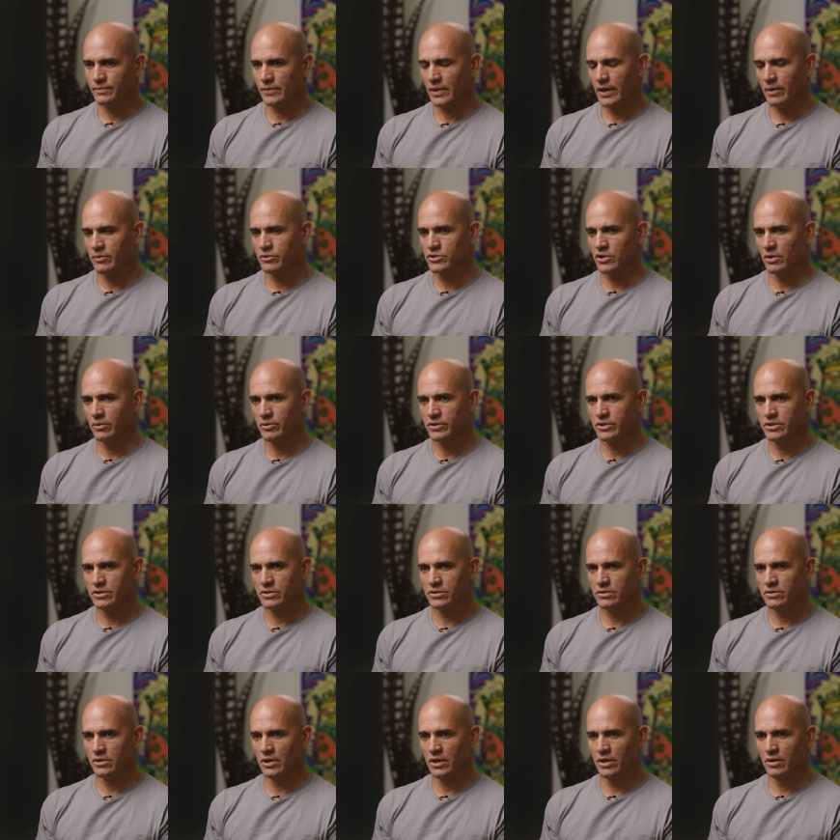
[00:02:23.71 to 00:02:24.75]
I was
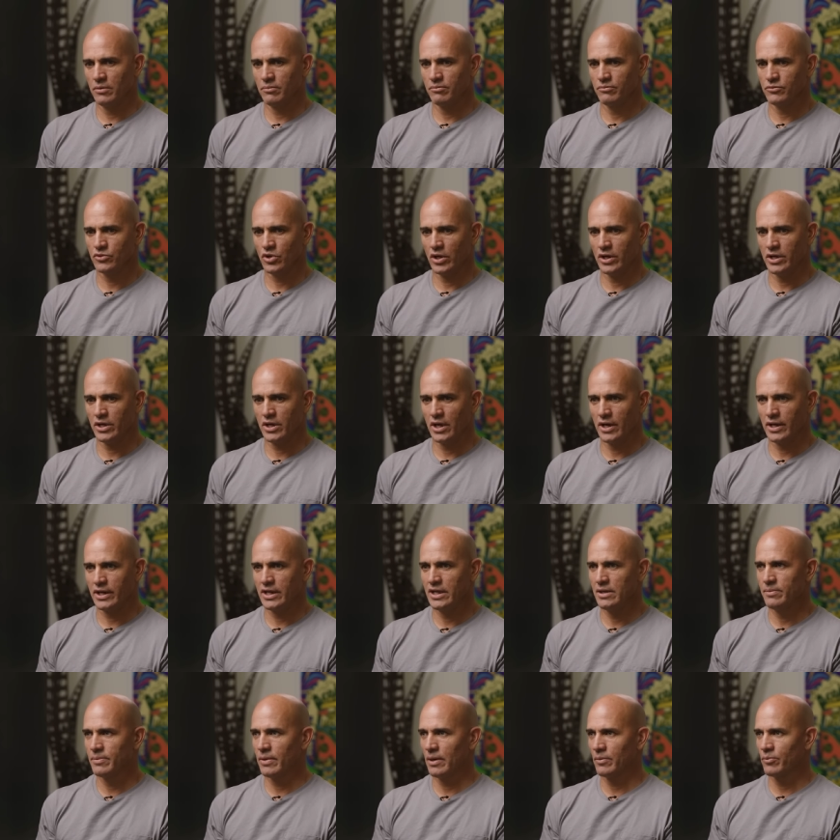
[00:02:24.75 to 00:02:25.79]
always um, trying to kind of
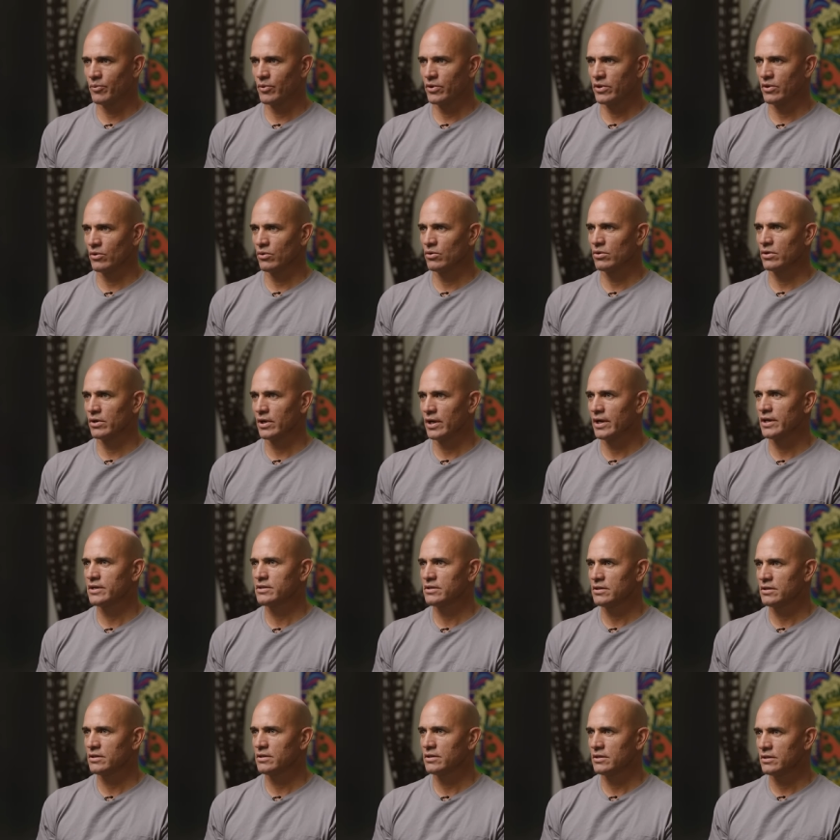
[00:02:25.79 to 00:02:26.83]
keep up with the older
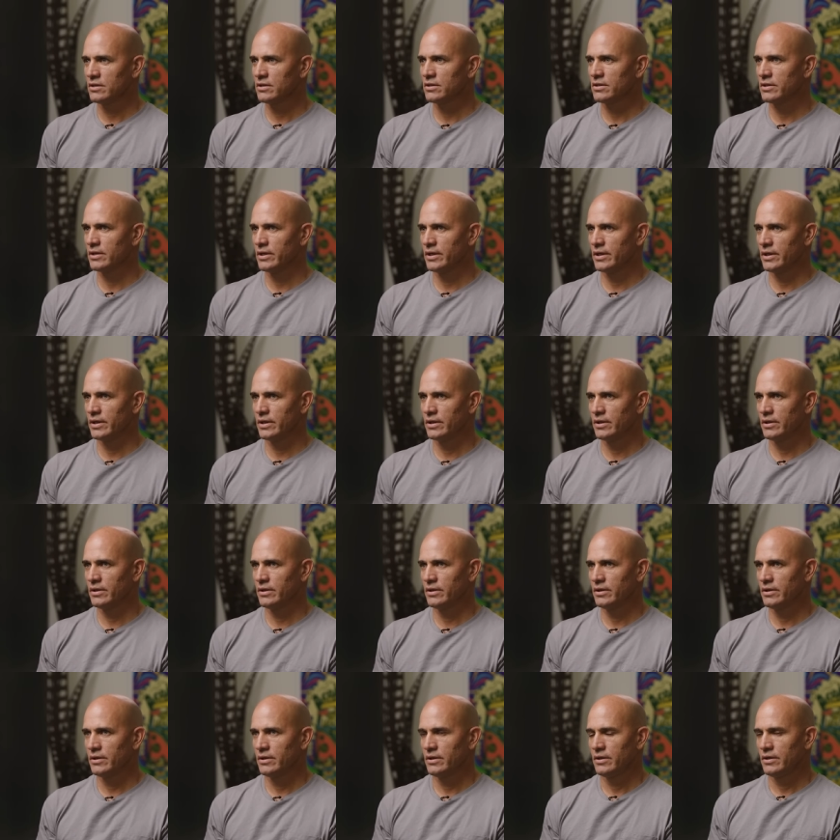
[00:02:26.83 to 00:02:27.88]
guys, and
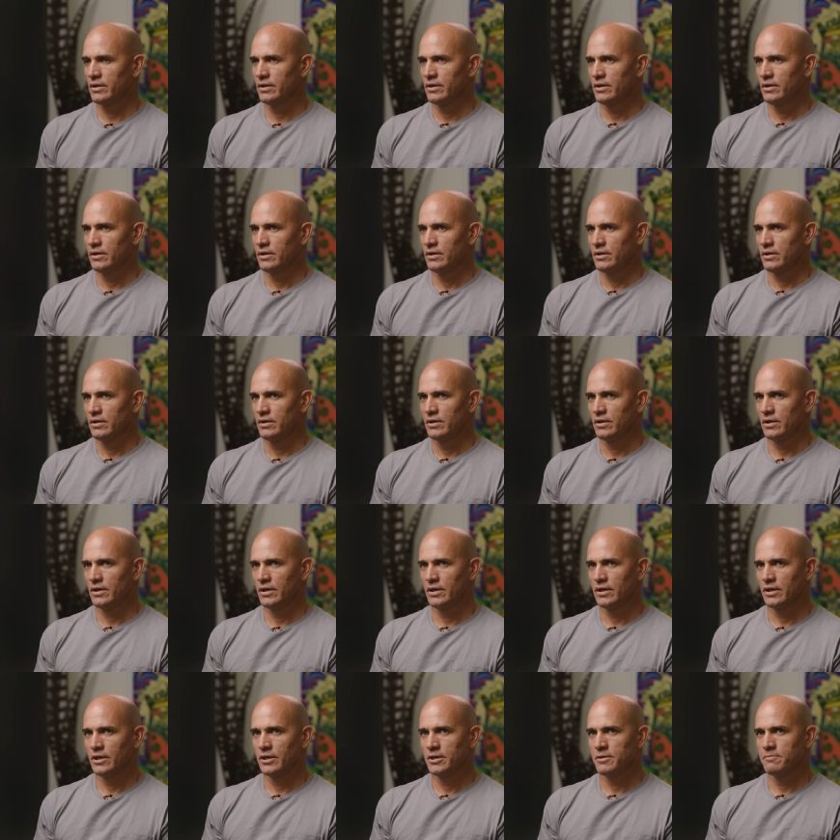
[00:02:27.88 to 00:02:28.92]

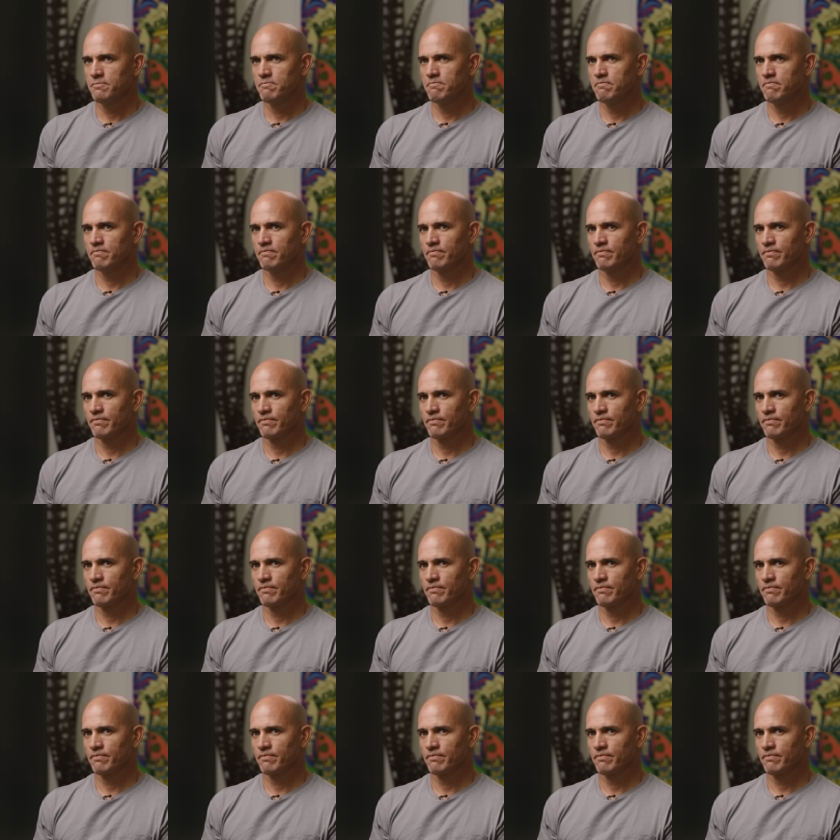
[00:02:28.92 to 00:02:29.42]
um,